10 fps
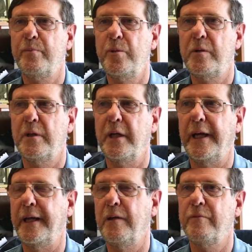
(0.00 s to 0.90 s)
put
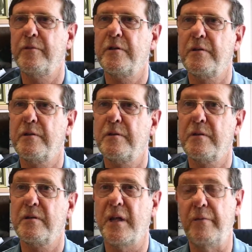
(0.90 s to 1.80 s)
ahead of
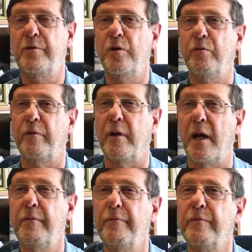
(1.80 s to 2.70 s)
safety of
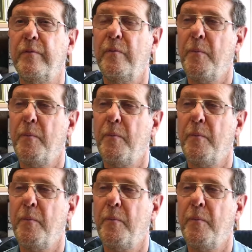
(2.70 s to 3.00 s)
life.